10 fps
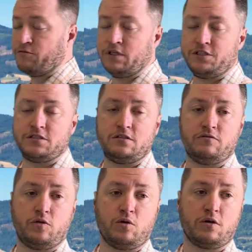region
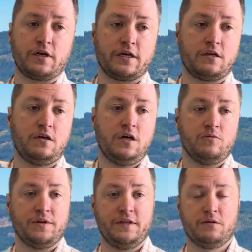of Oregon
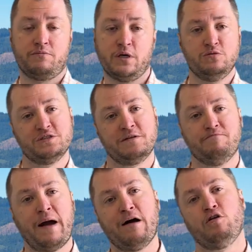with the
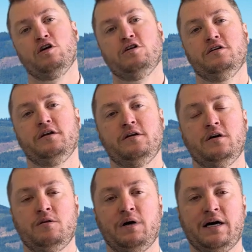imposing Mount Hood
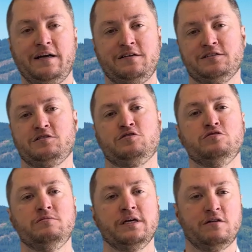behind us
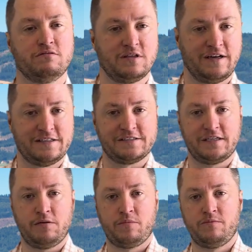looming over the
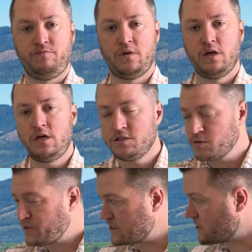landscape.
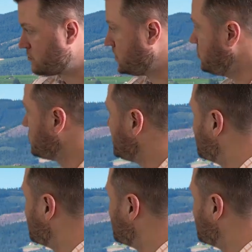So based on what you can